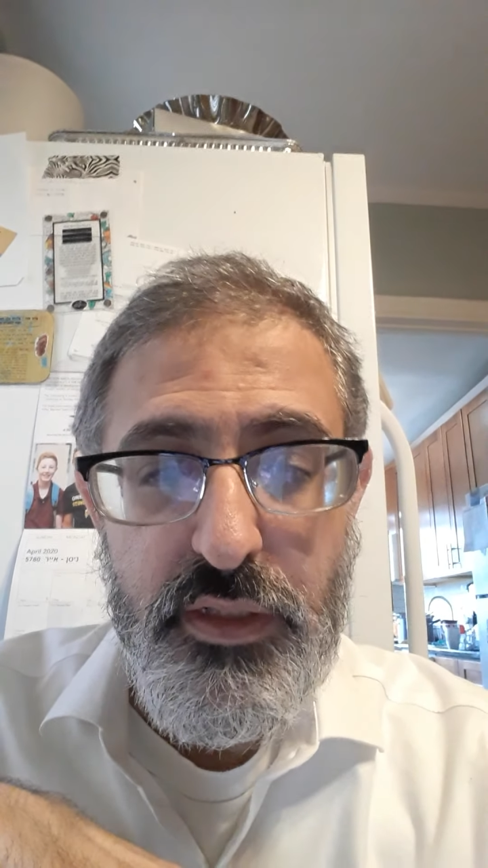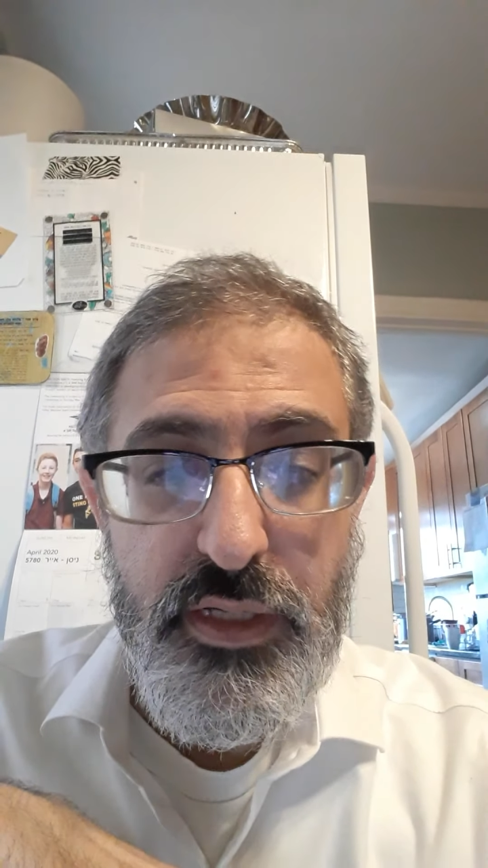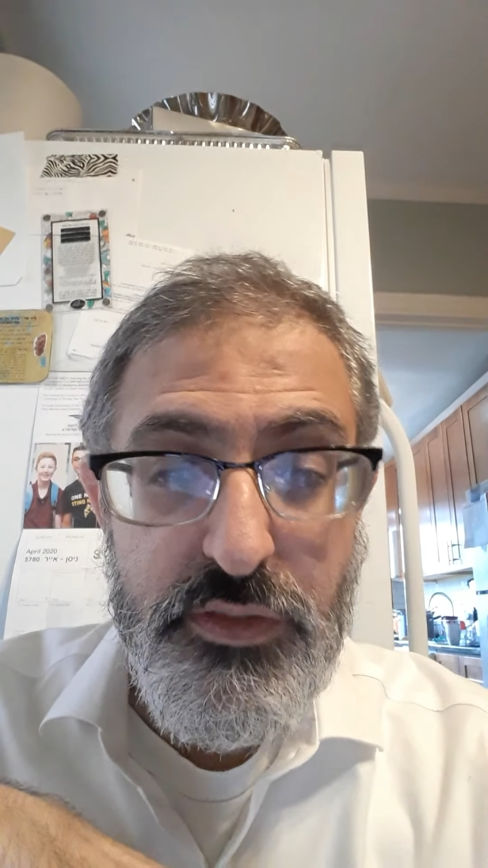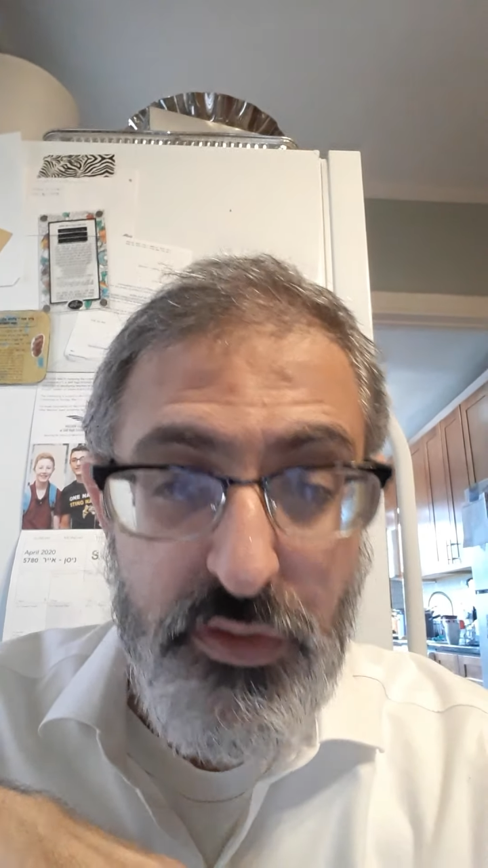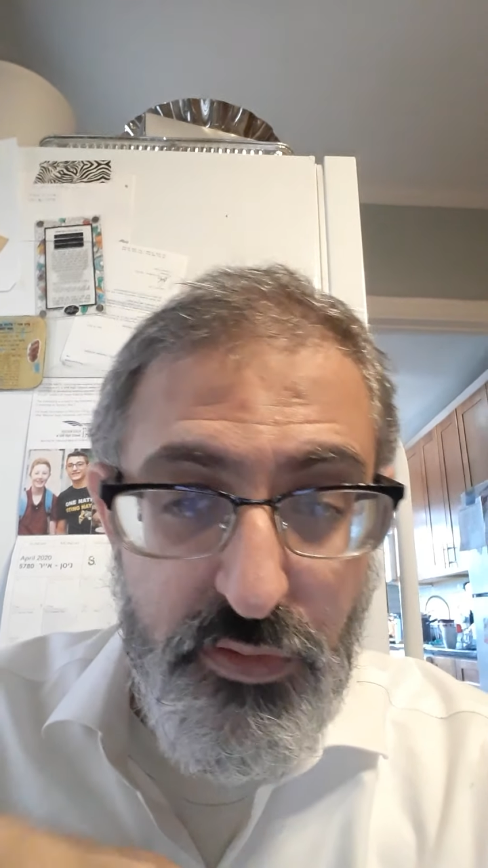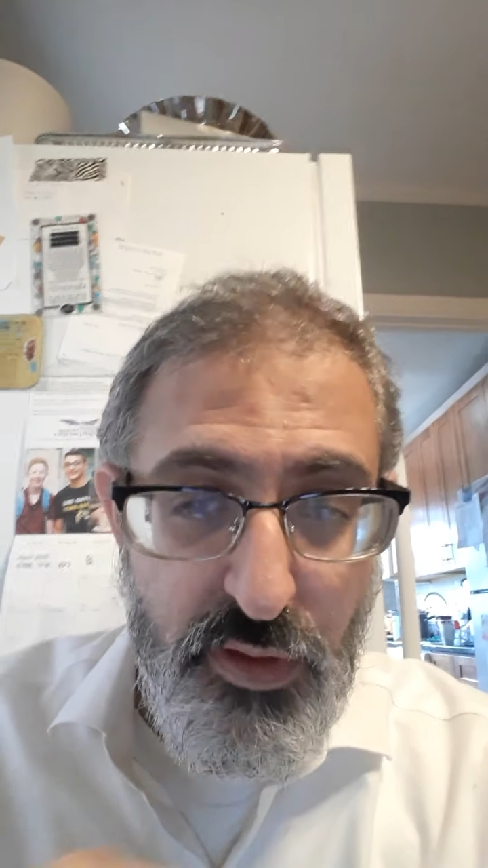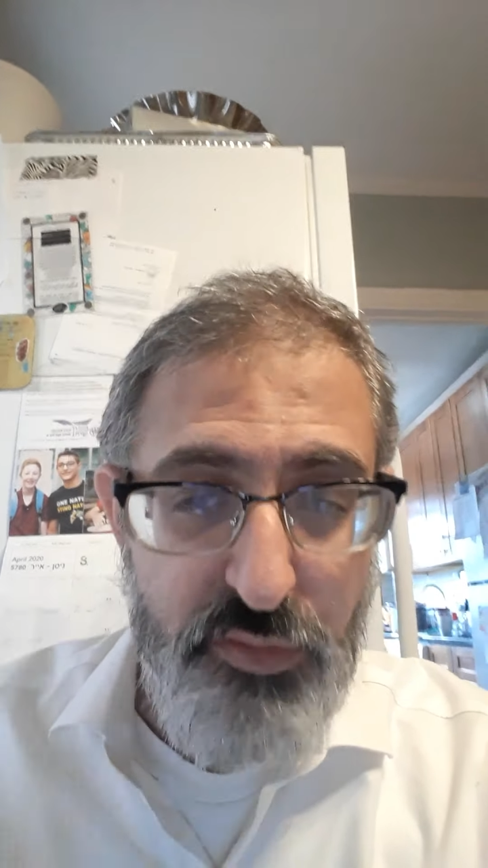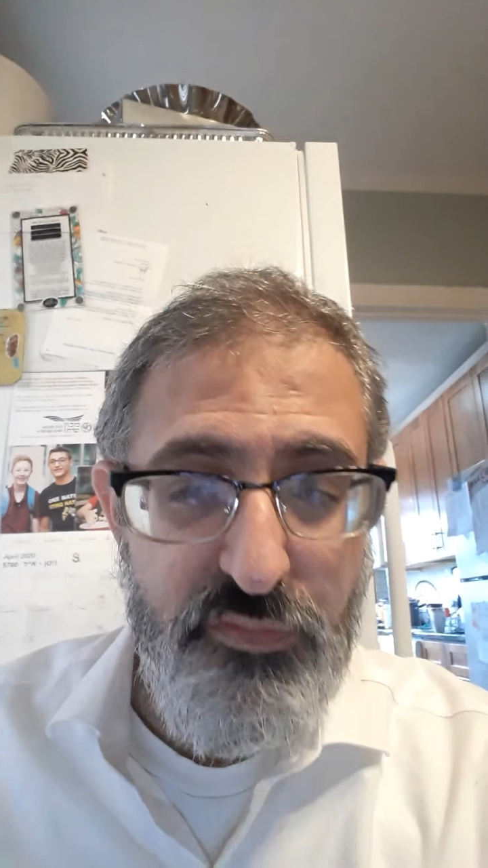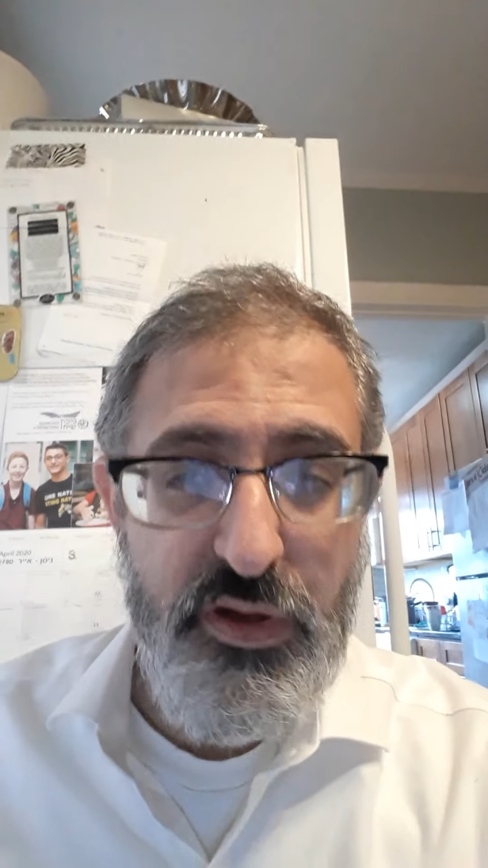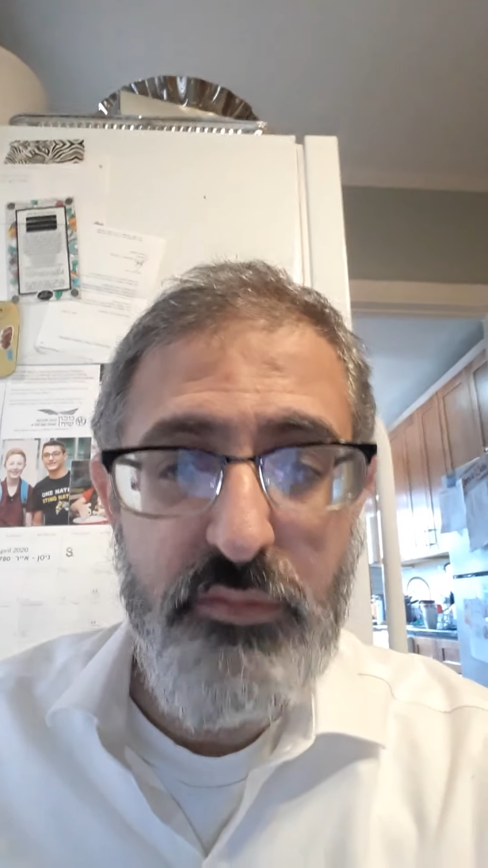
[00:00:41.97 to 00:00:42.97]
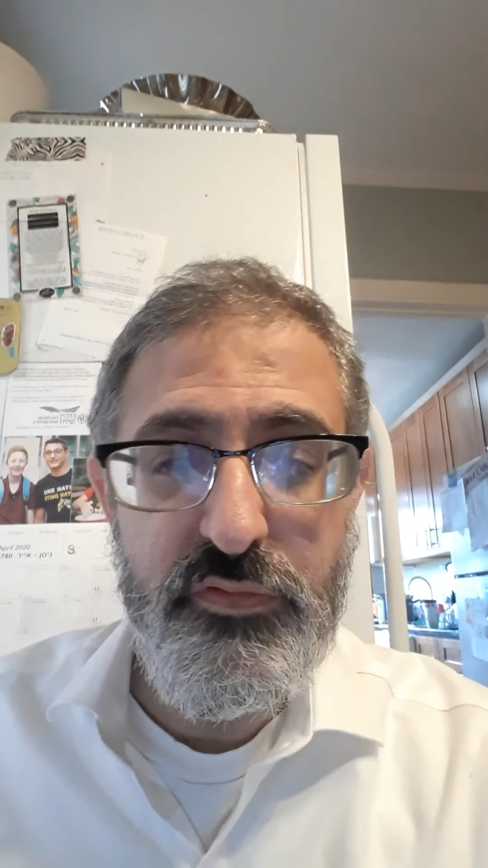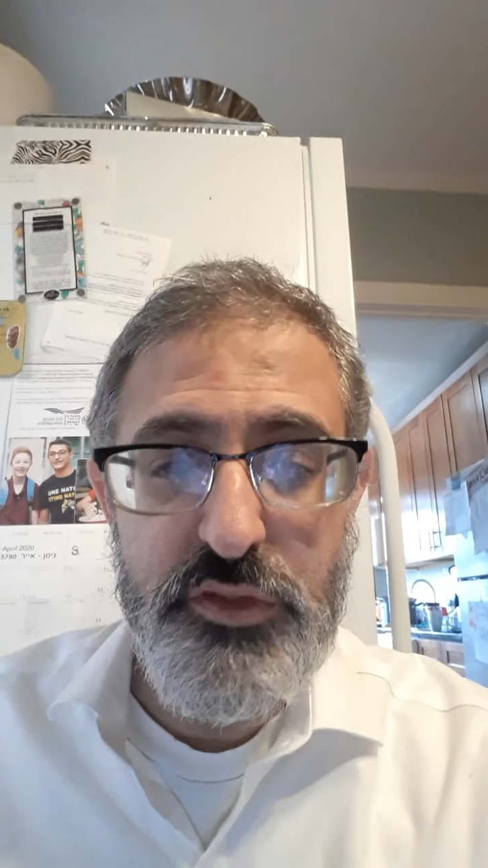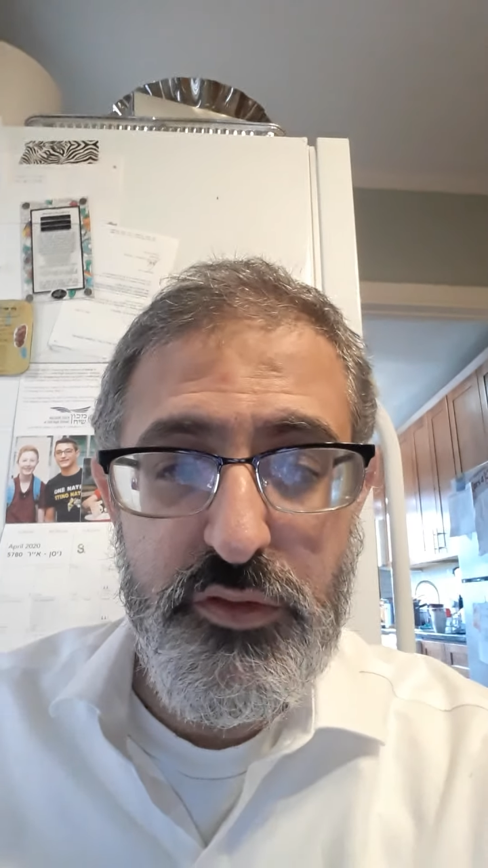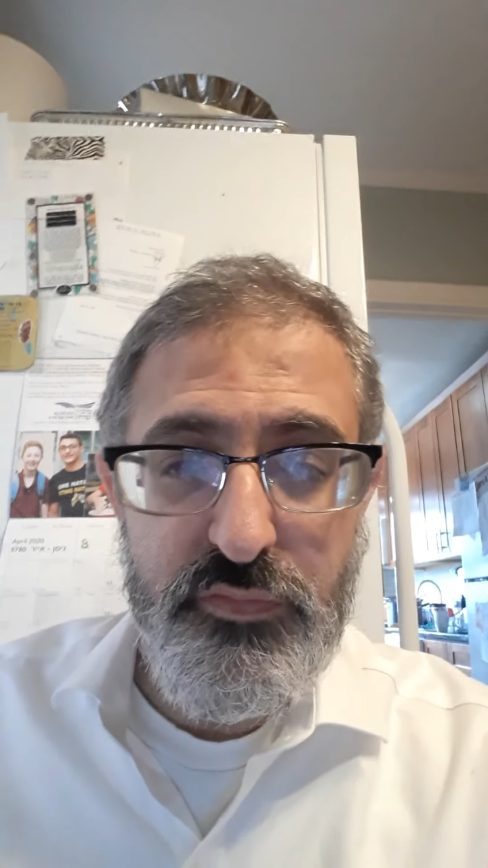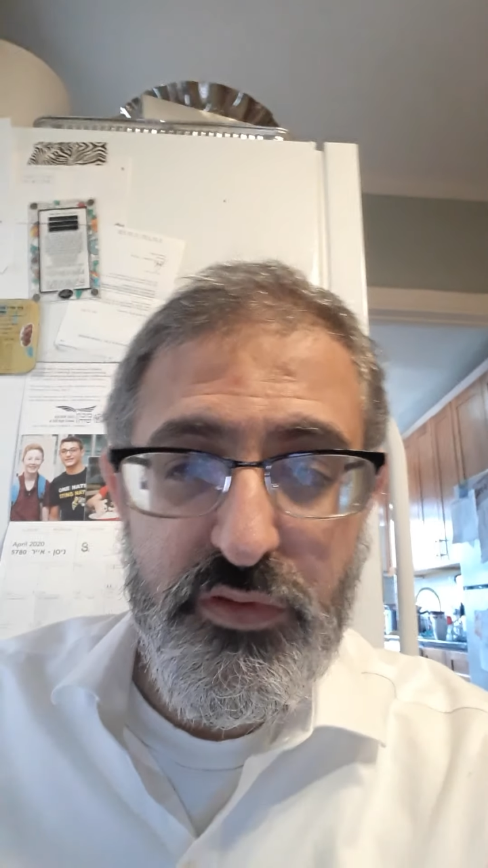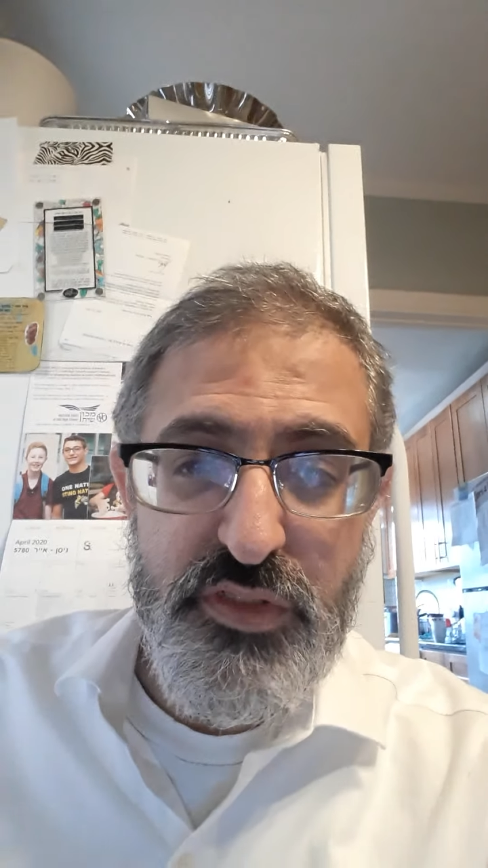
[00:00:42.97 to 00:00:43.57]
He has another volume of Chuvos